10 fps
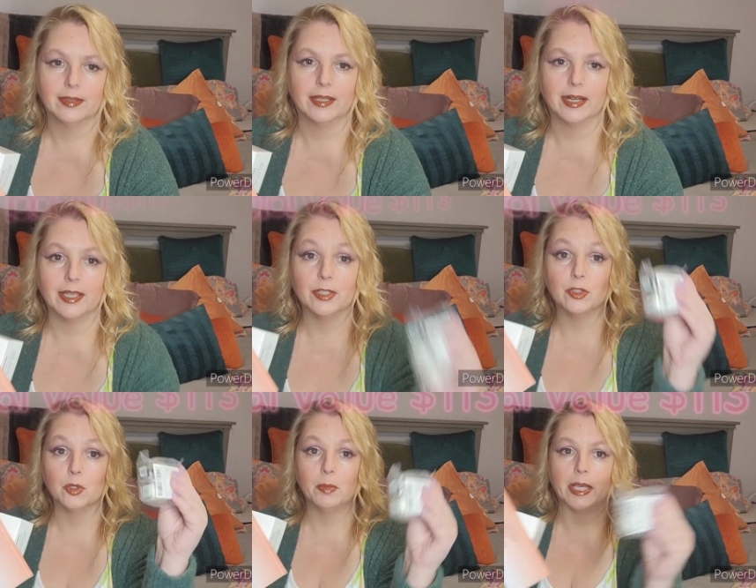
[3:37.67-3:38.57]
Then I can
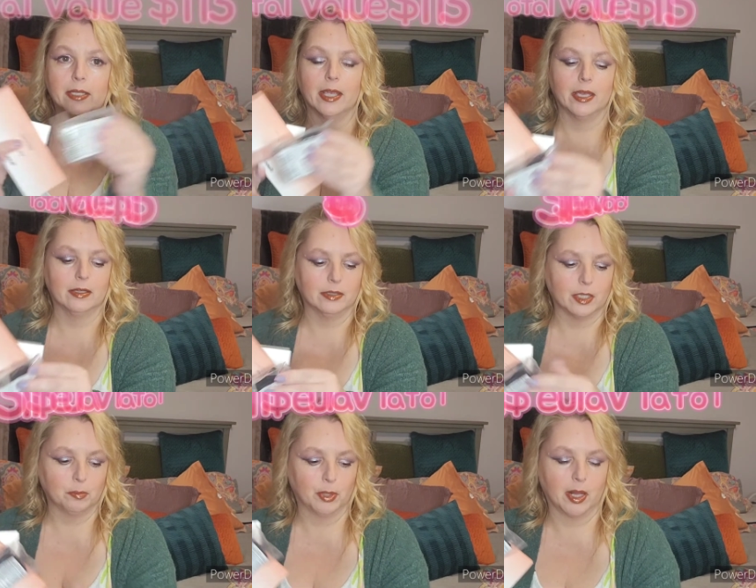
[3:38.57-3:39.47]
do my
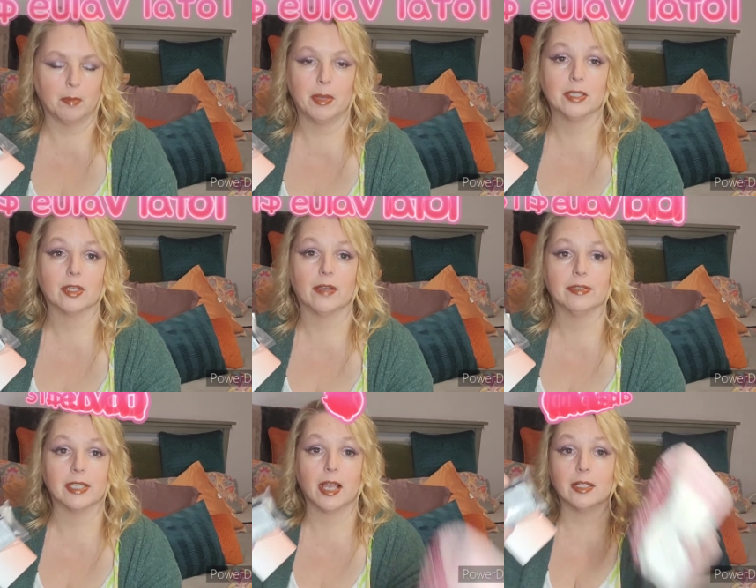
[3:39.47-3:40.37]
nails and put on my
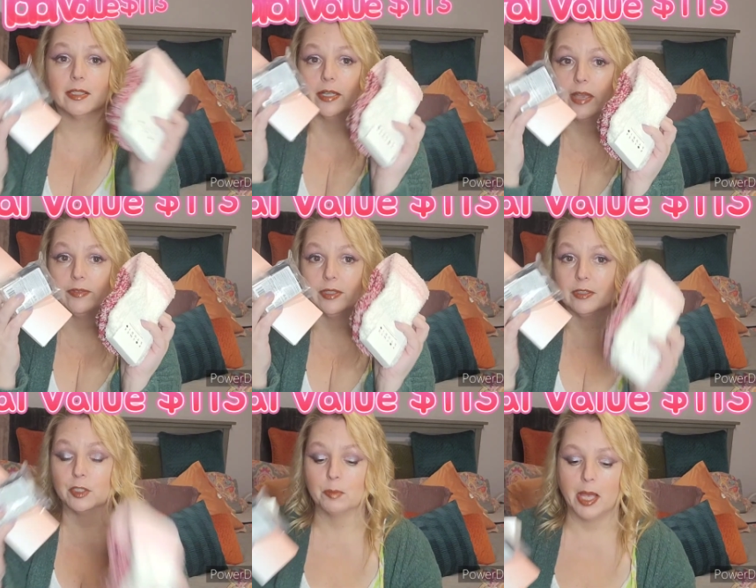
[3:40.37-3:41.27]
soft socks and have a
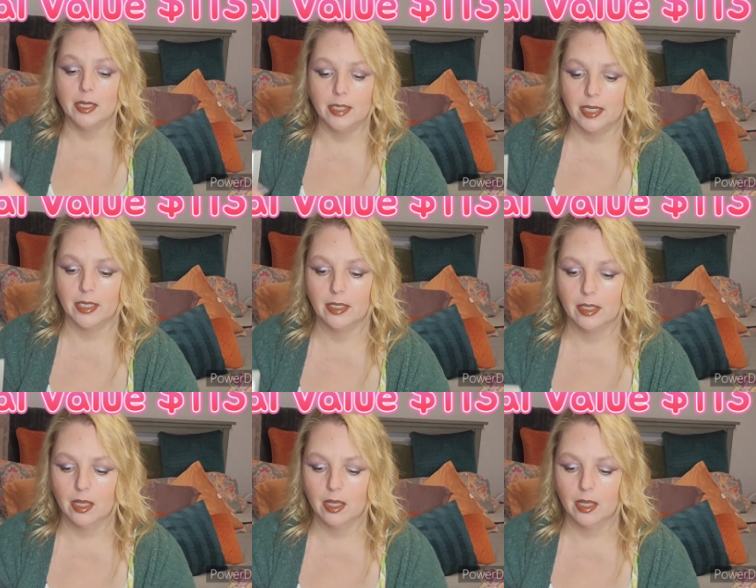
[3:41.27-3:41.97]
little spa night.